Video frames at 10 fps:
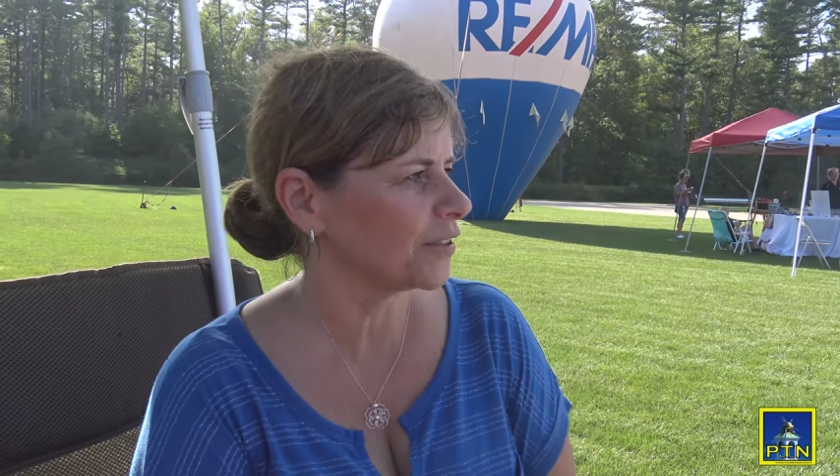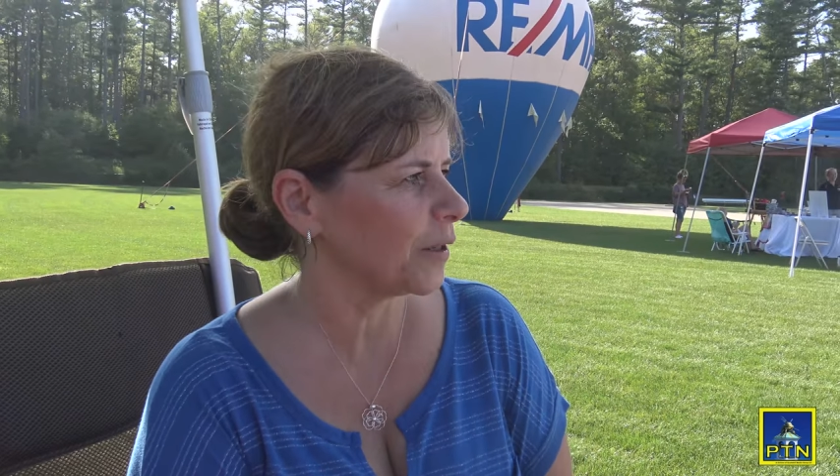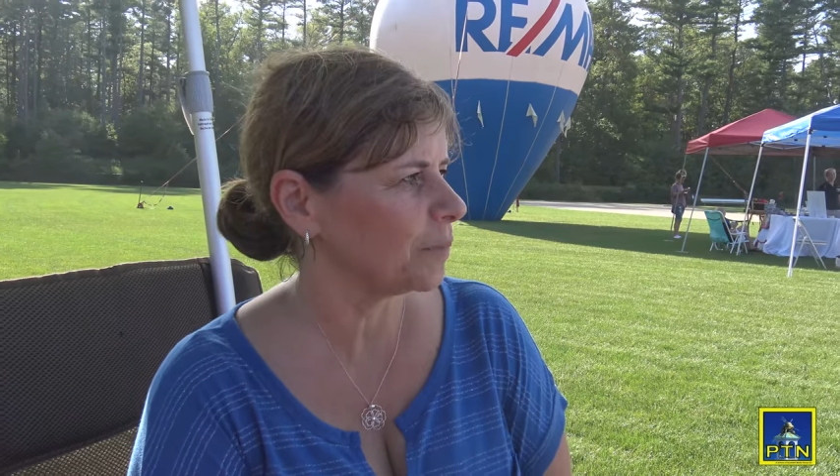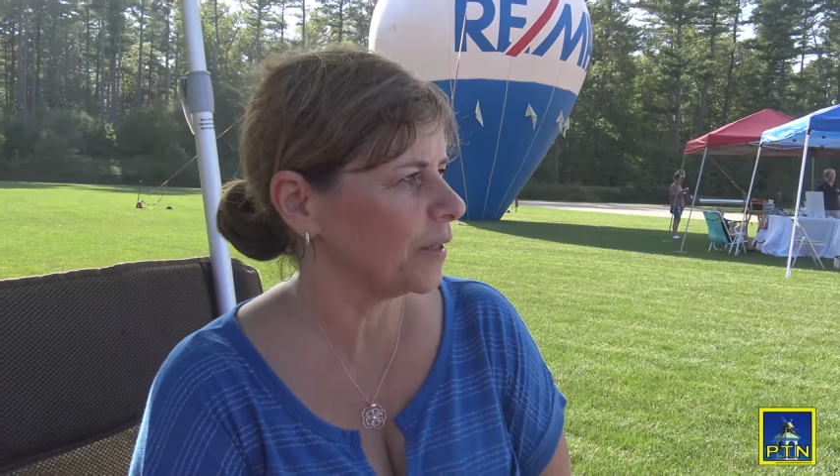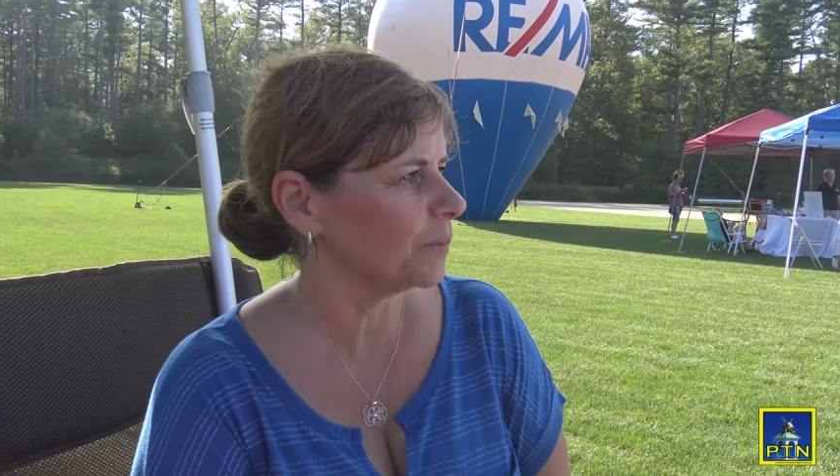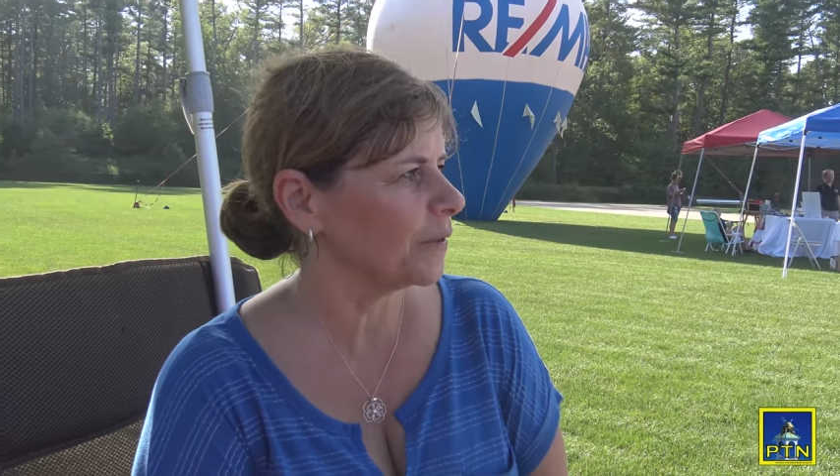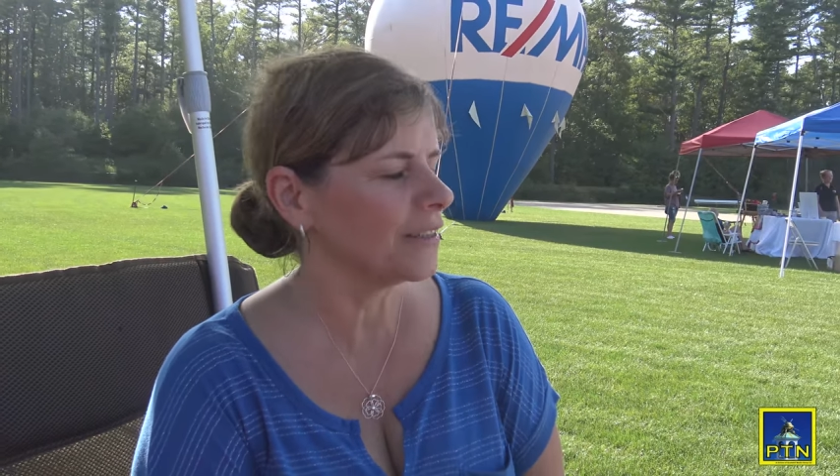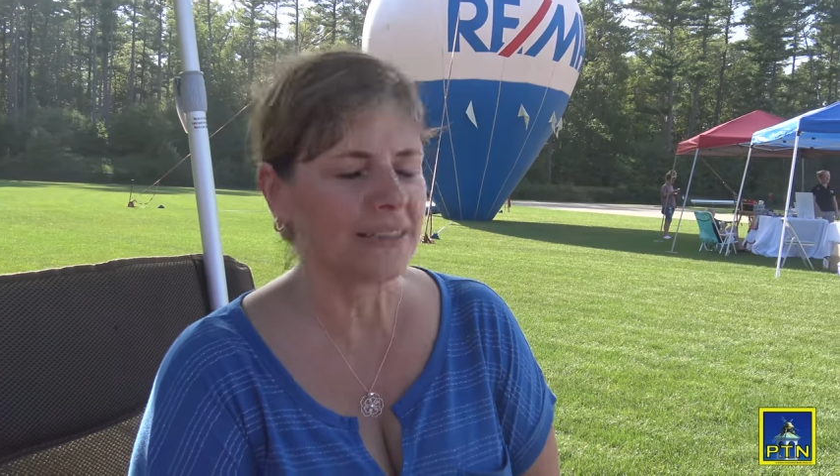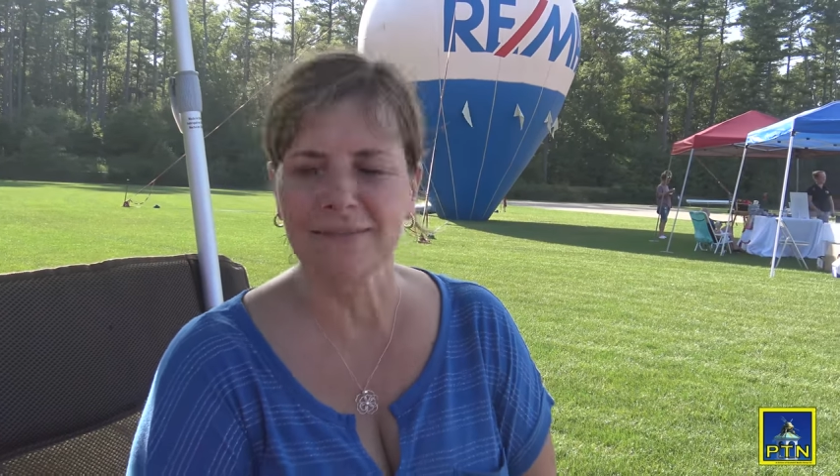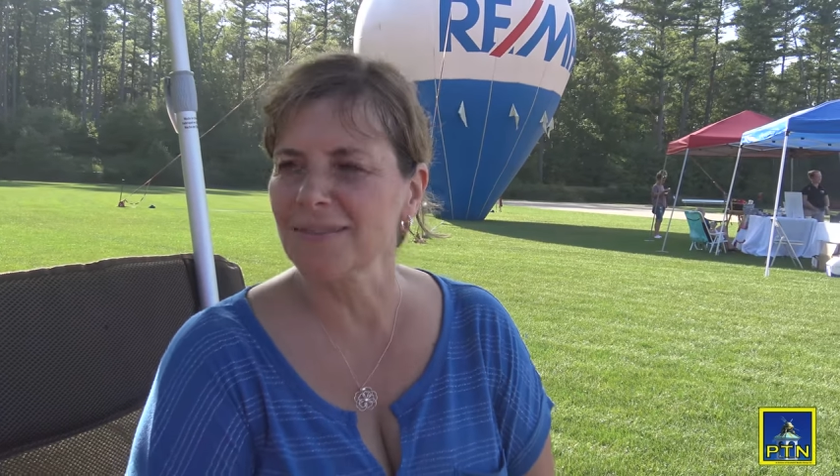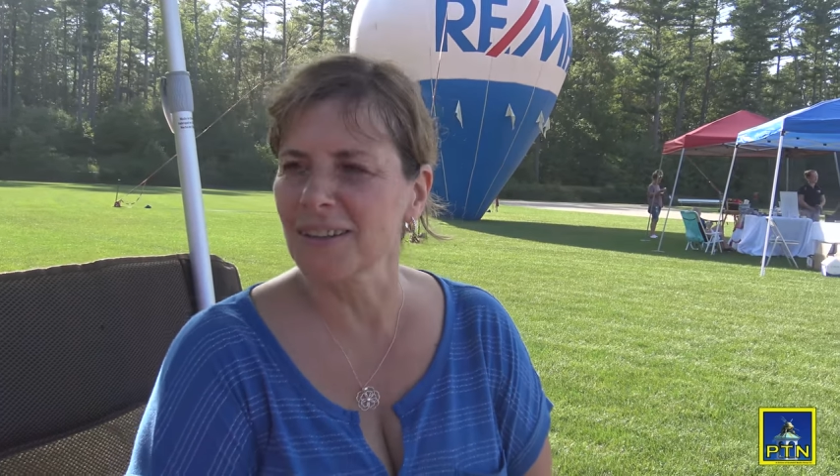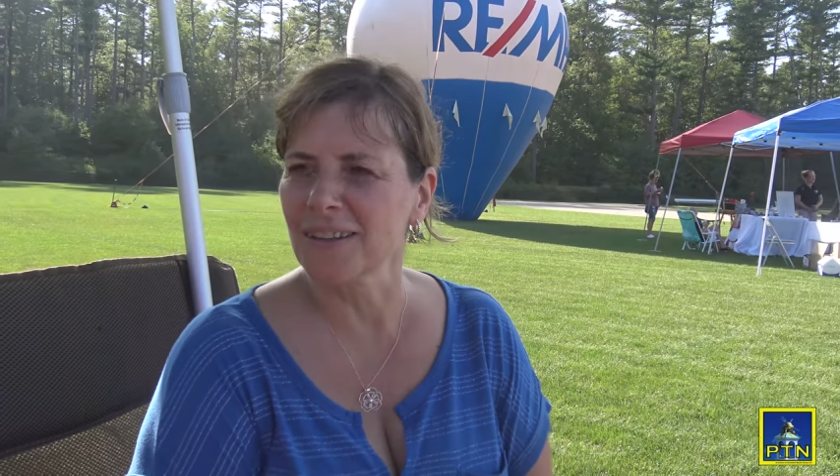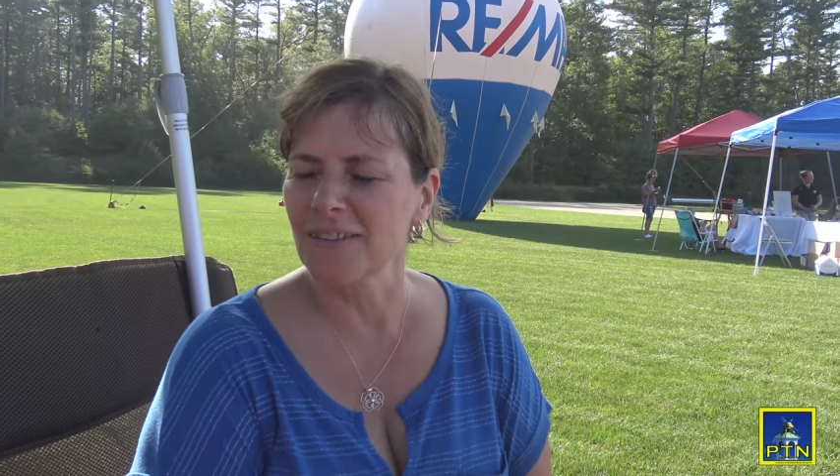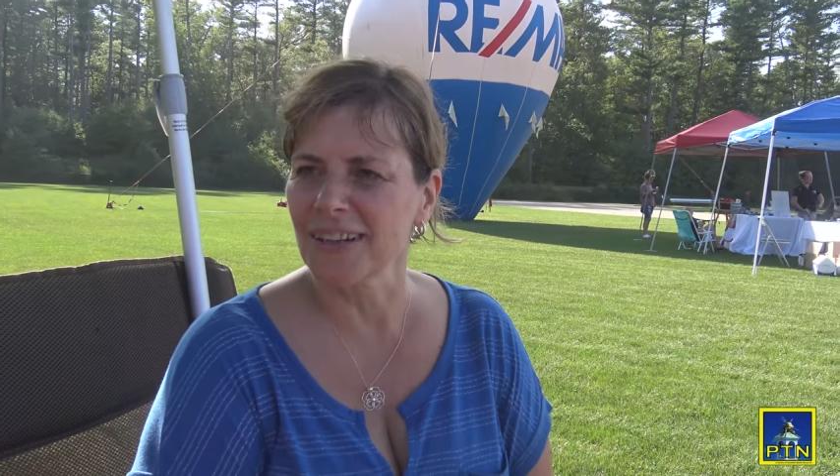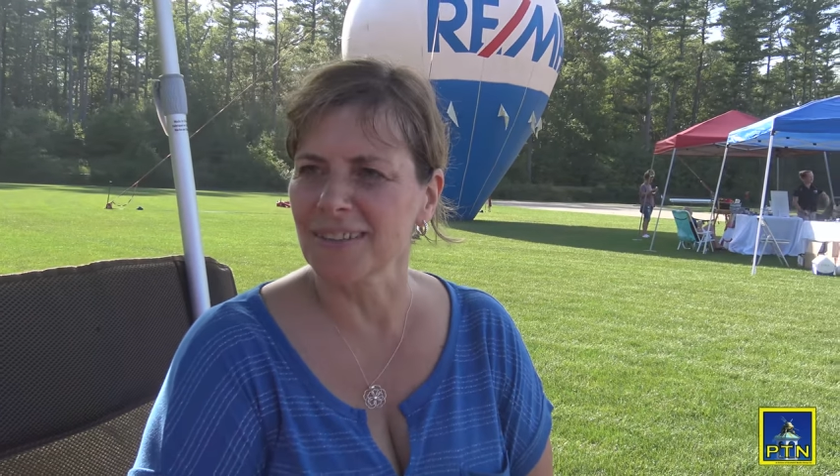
of great people, and good yeah.